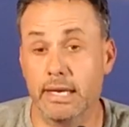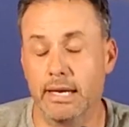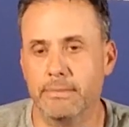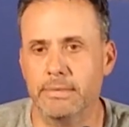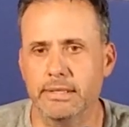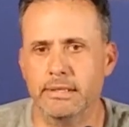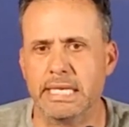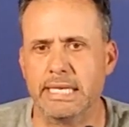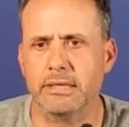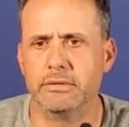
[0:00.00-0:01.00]
Yeah, I mean,
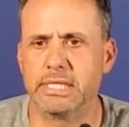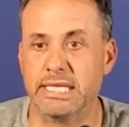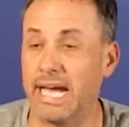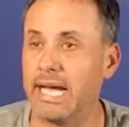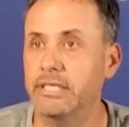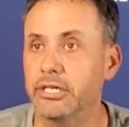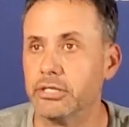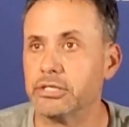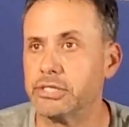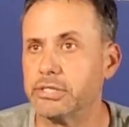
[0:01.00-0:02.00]
he was 9
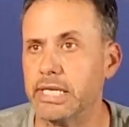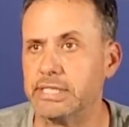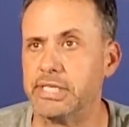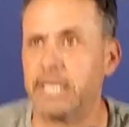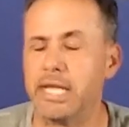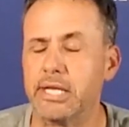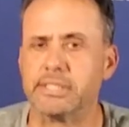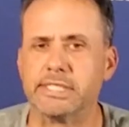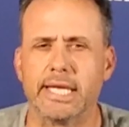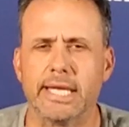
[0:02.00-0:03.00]
years at San Diego
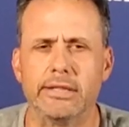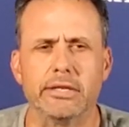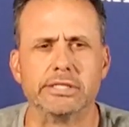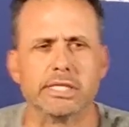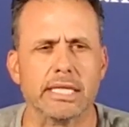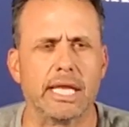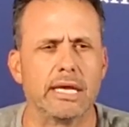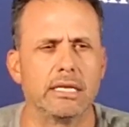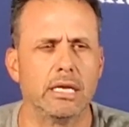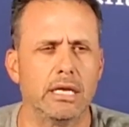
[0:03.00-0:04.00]
State. There's a
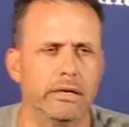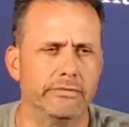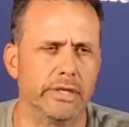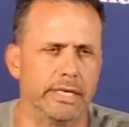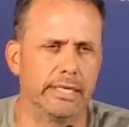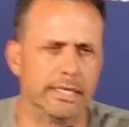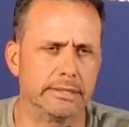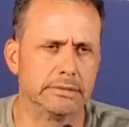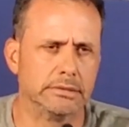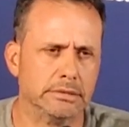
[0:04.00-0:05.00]
lot of,